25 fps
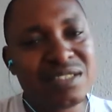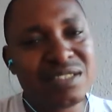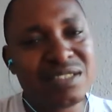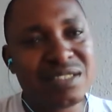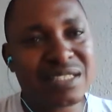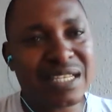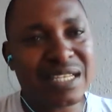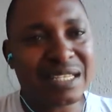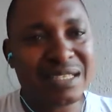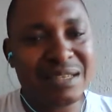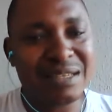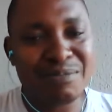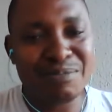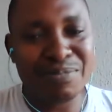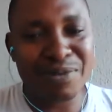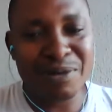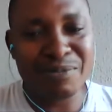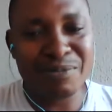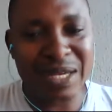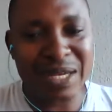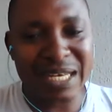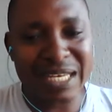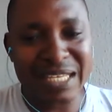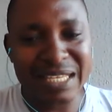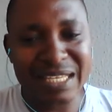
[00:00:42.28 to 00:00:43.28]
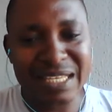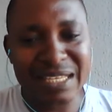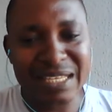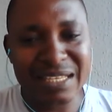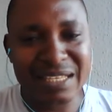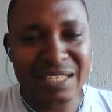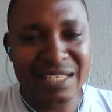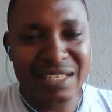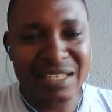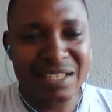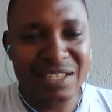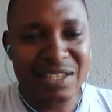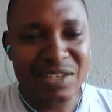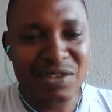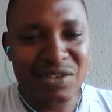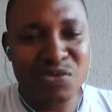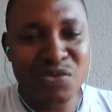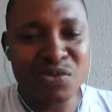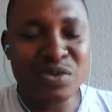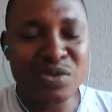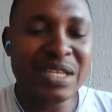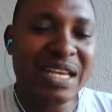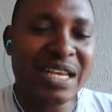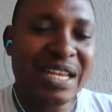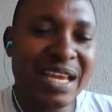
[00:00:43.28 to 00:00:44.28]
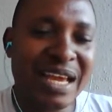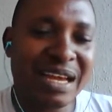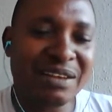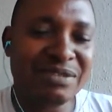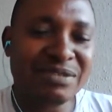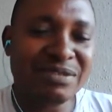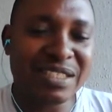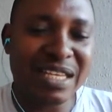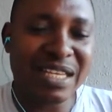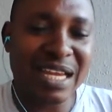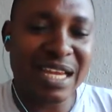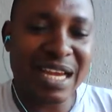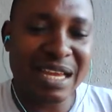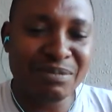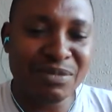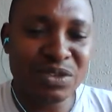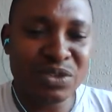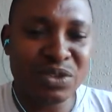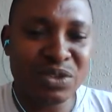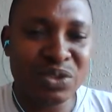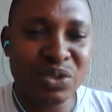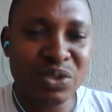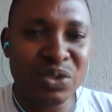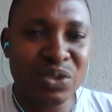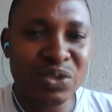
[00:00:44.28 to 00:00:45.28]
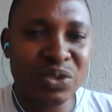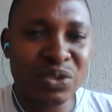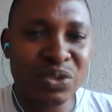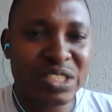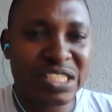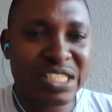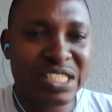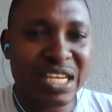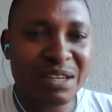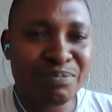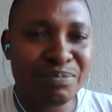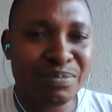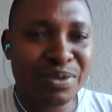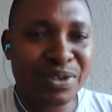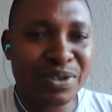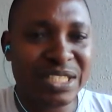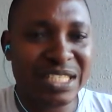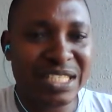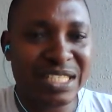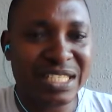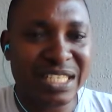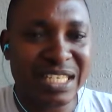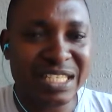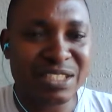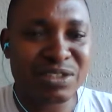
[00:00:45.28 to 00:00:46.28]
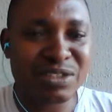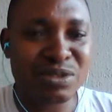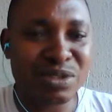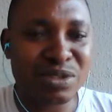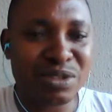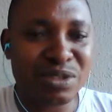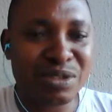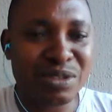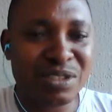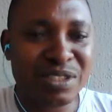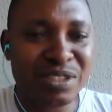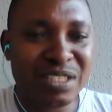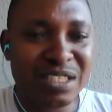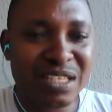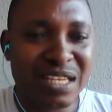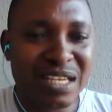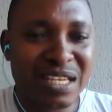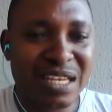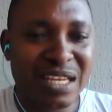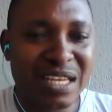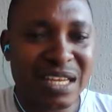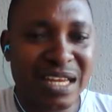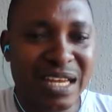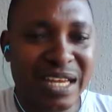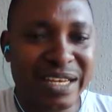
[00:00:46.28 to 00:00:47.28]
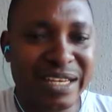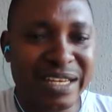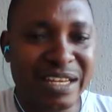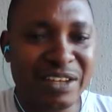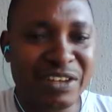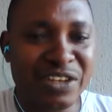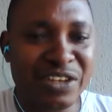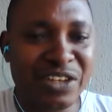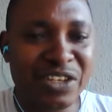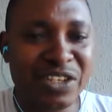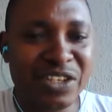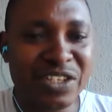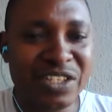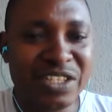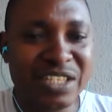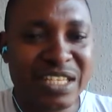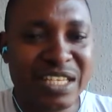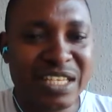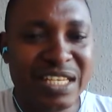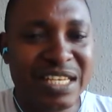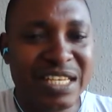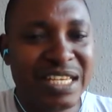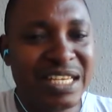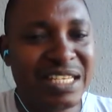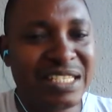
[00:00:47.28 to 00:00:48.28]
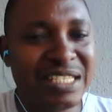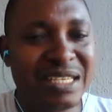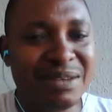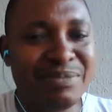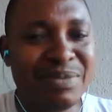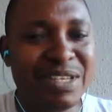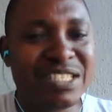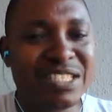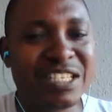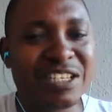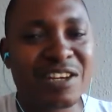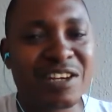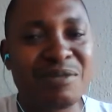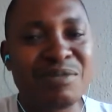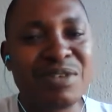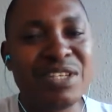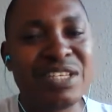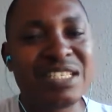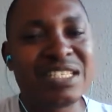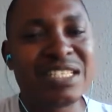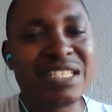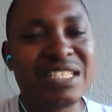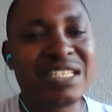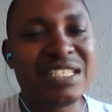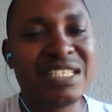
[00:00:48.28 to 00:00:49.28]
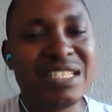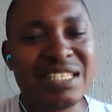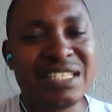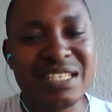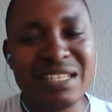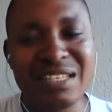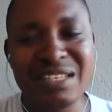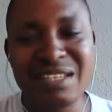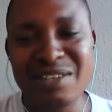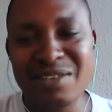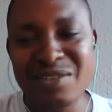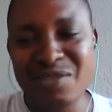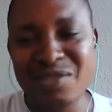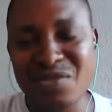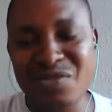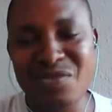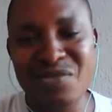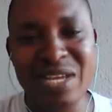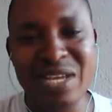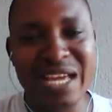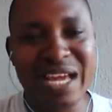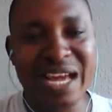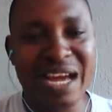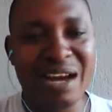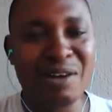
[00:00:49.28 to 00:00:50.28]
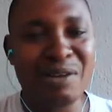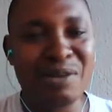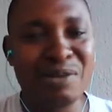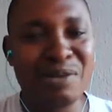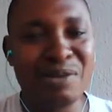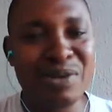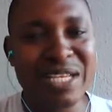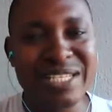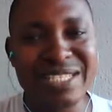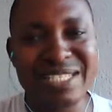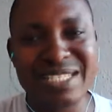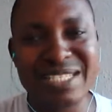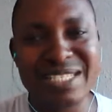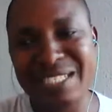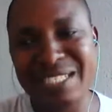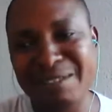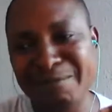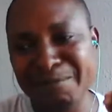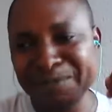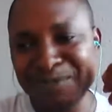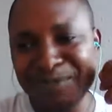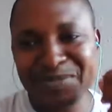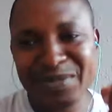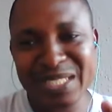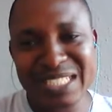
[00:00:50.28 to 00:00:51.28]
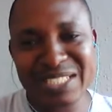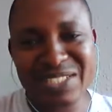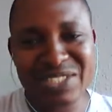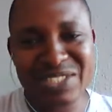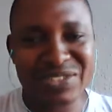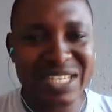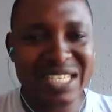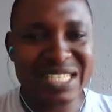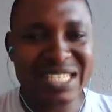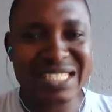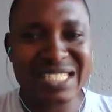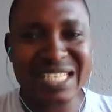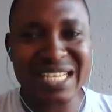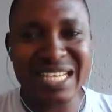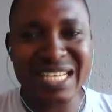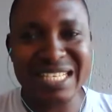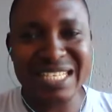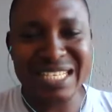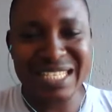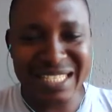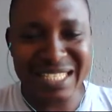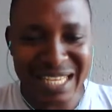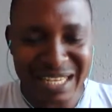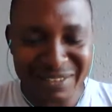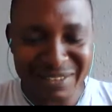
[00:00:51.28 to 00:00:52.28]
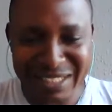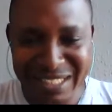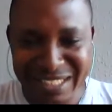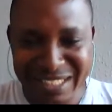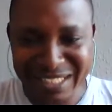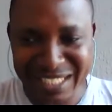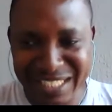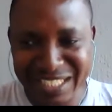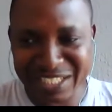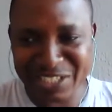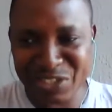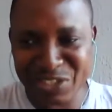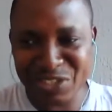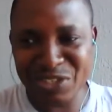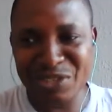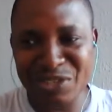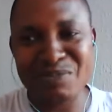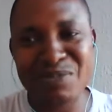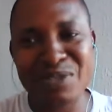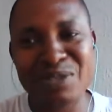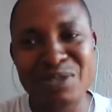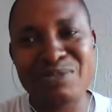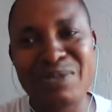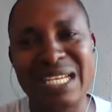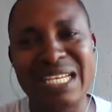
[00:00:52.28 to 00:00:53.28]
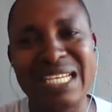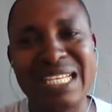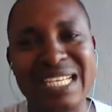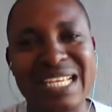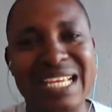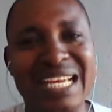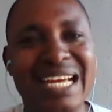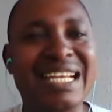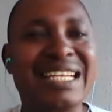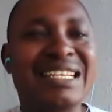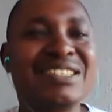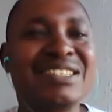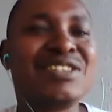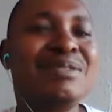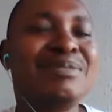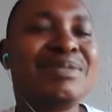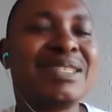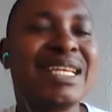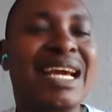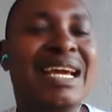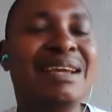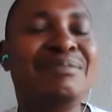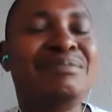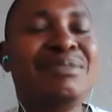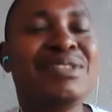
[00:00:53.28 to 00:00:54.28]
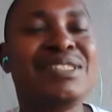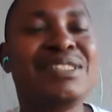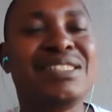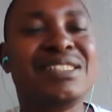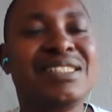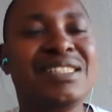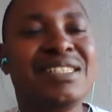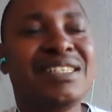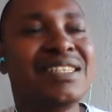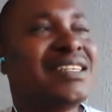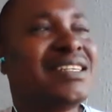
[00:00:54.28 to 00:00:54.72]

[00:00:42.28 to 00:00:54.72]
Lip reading: starting properly, we usually have time to shake body a little. And in TBC community, we are always interested in having things done properly, and sometimes